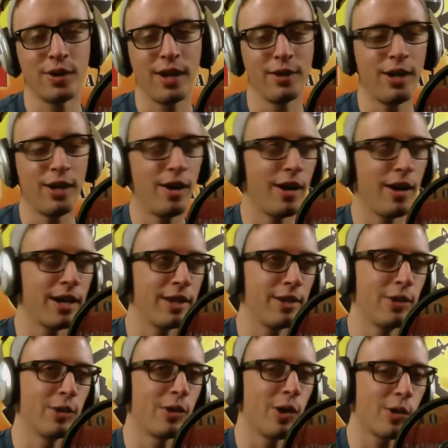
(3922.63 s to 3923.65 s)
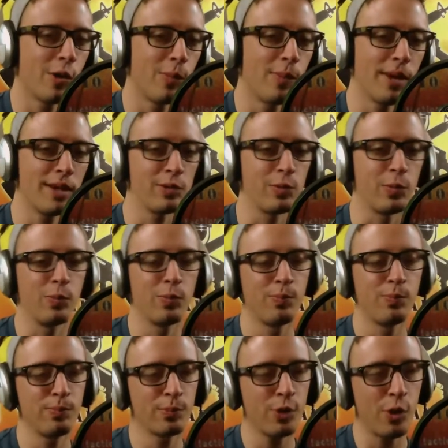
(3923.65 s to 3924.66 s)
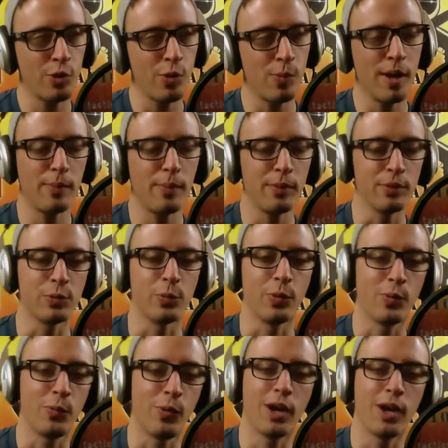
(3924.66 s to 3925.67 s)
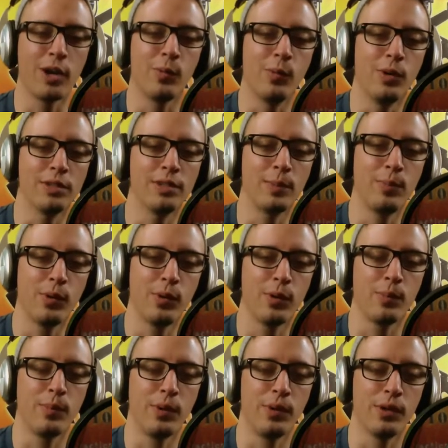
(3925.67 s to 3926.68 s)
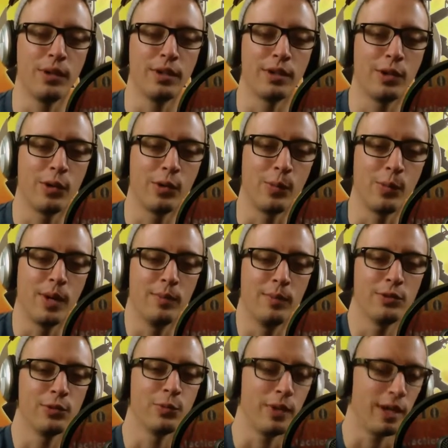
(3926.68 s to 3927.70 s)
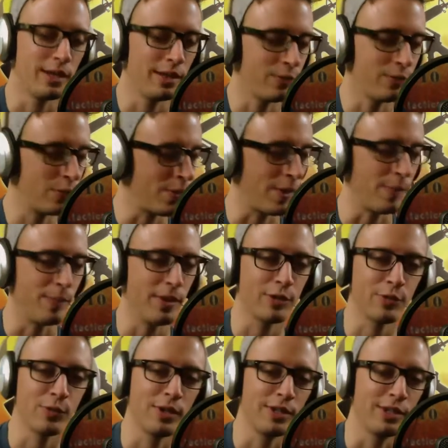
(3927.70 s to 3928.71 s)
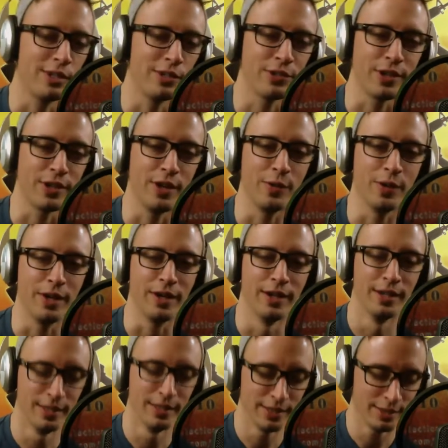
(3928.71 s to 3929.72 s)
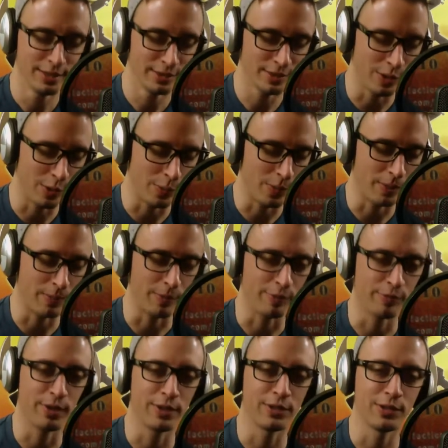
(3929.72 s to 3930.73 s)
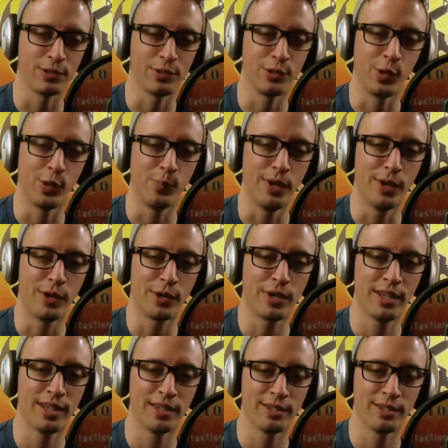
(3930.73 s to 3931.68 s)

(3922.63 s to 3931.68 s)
No, I had to do Cocoa Pebbles with water once. I poured a bowl of Cocoa Pebbles when I lived with my best friend years ago, and you open up the fridge. There's no milk.